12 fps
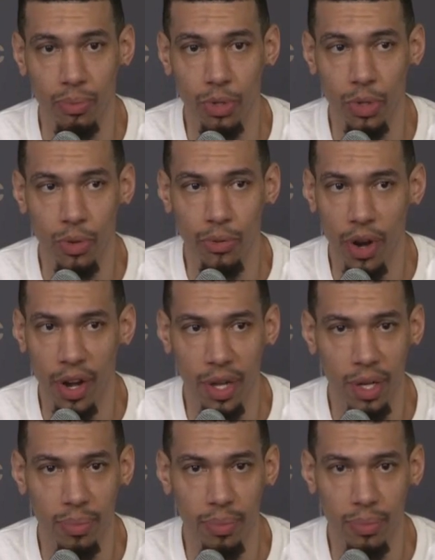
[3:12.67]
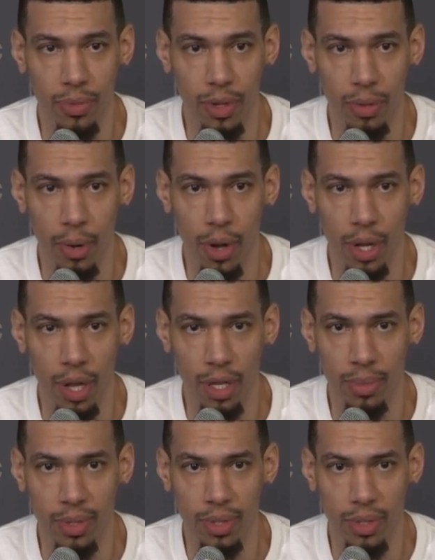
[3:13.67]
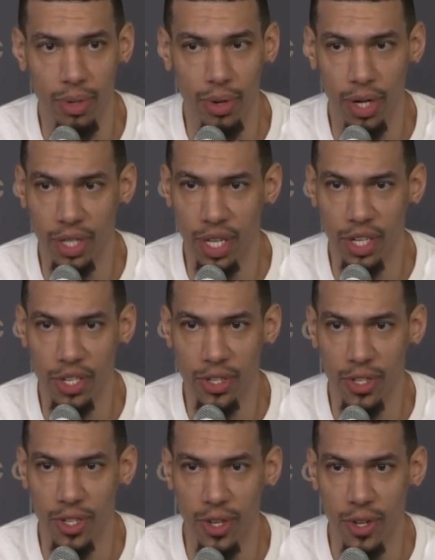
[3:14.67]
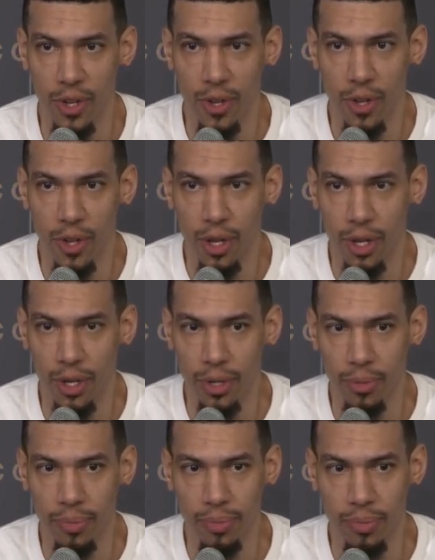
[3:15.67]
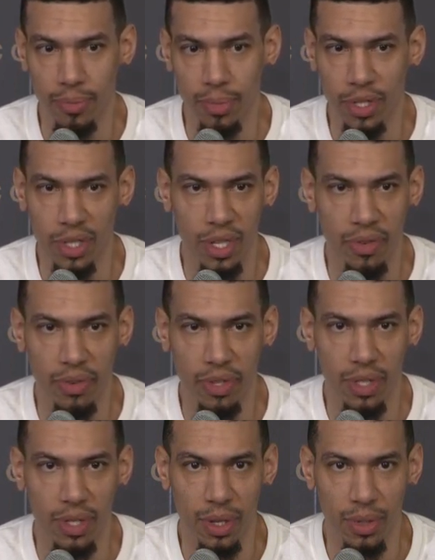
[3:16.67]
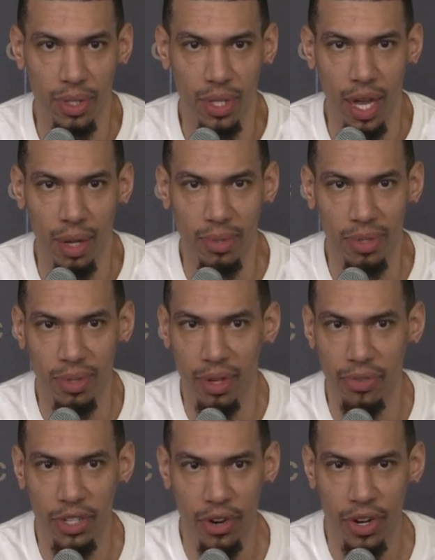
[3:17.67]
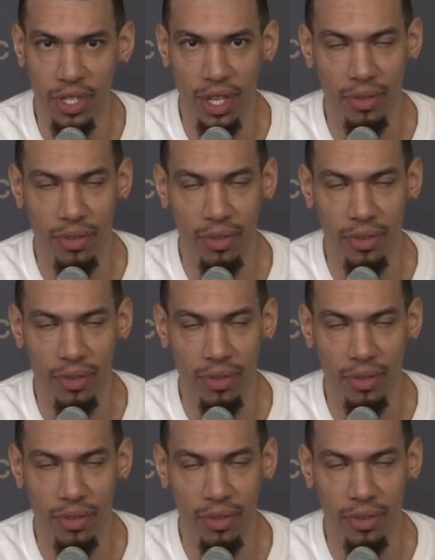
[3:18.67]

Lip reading: two very good, you know, ball clubs, organizations, but just different, you know, times, different generations.